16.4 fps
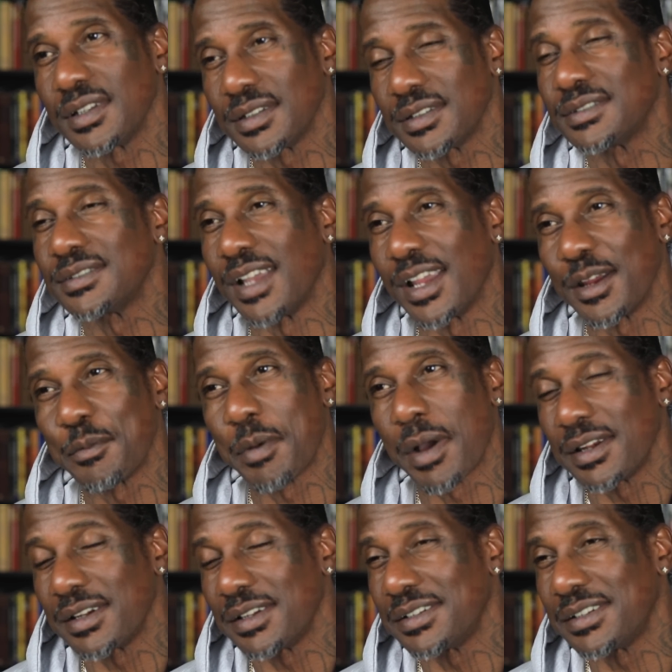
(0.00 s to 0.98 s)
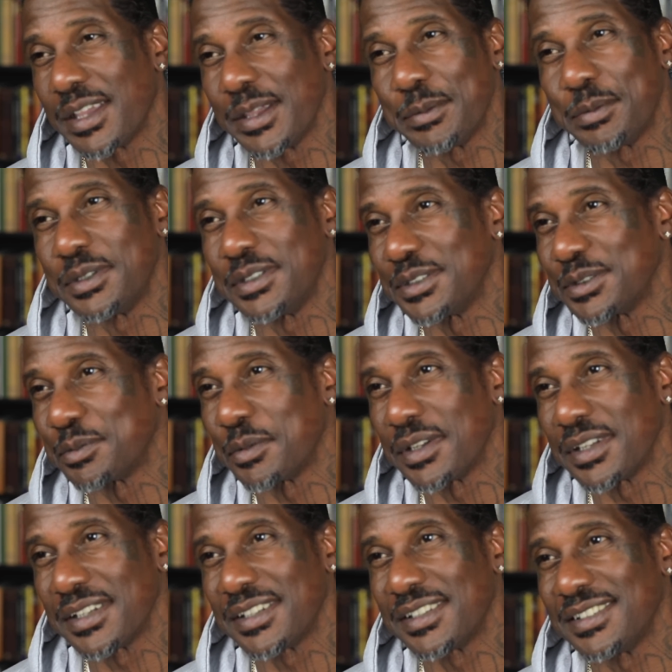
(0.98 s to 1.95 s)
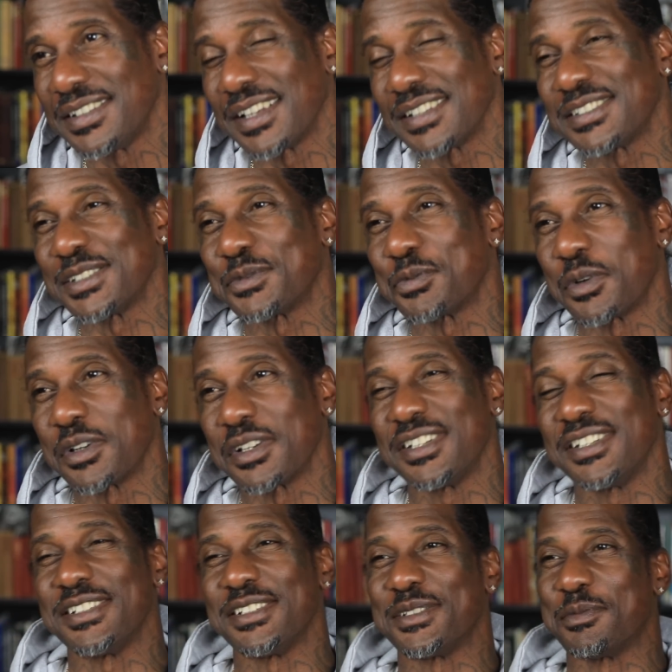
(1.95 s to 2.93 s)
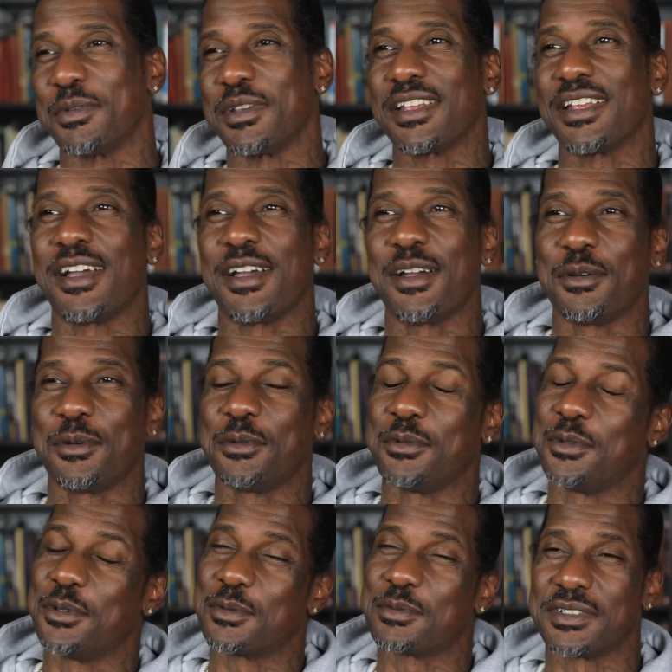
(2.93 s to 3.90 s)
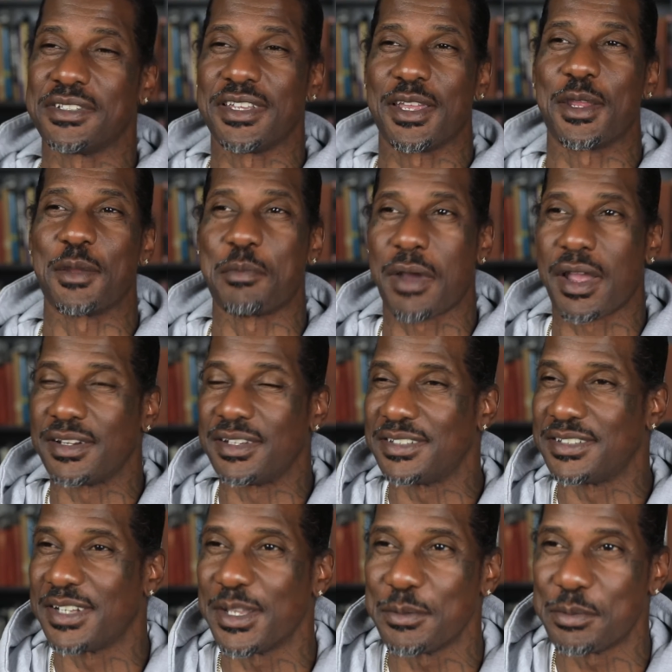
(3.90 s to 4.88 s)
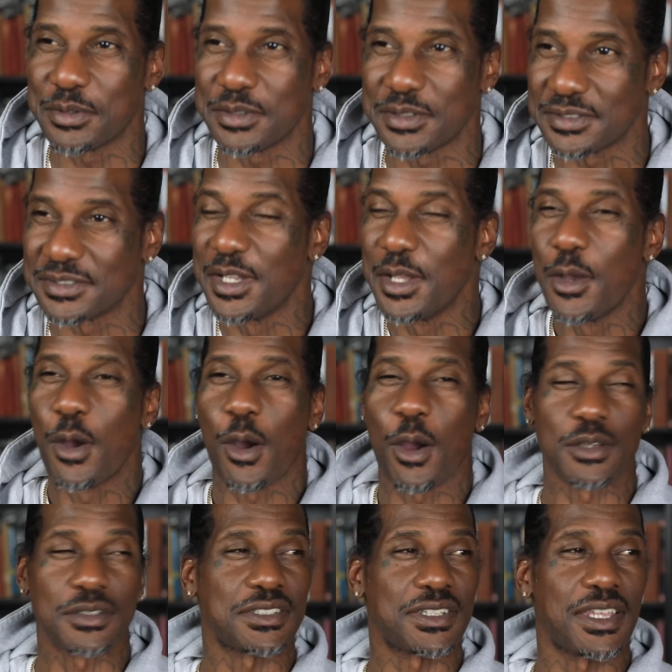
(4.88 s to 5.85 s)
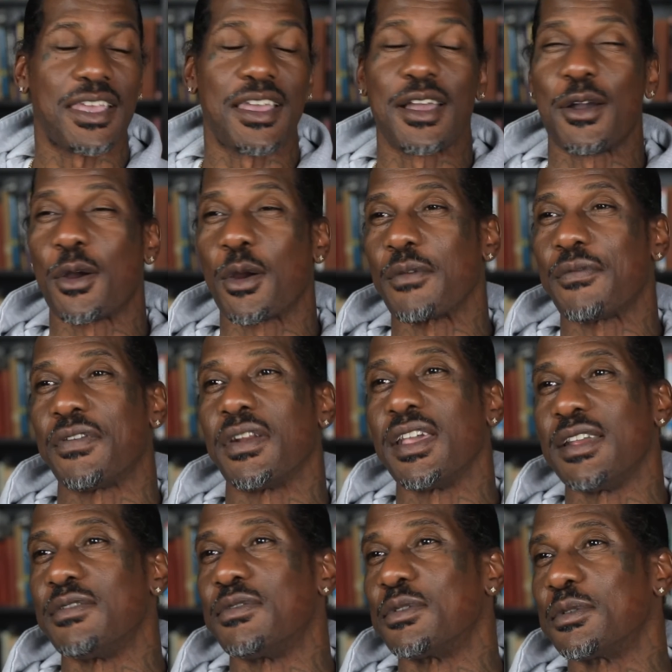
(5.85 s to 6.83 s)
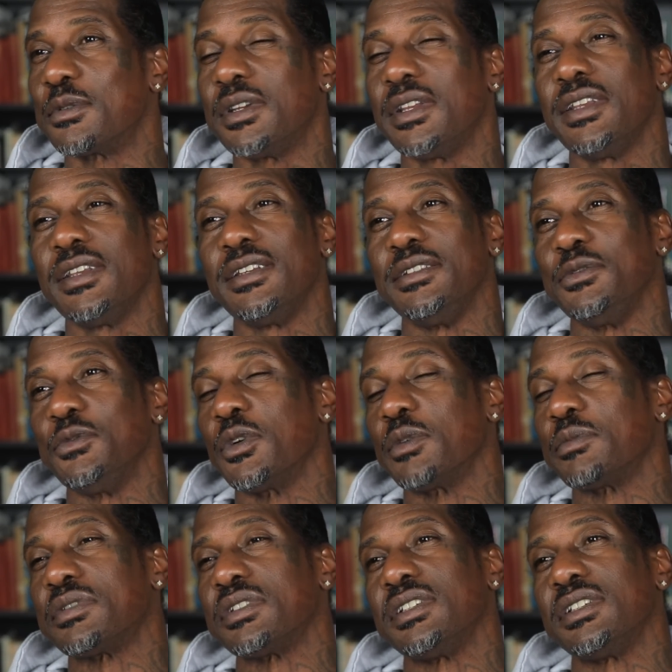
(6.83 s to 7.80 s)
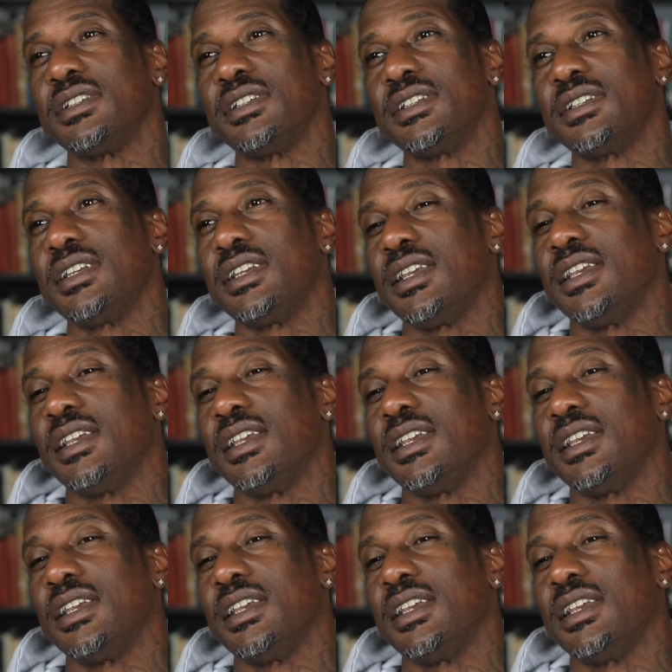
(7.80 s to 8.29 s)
Yeah. Everybody loved neighborhoods, man. That's just what it is, man. You know what I'm saying? Everybody loved neighborhoods. Our style, our flavor, you know what I'm saying?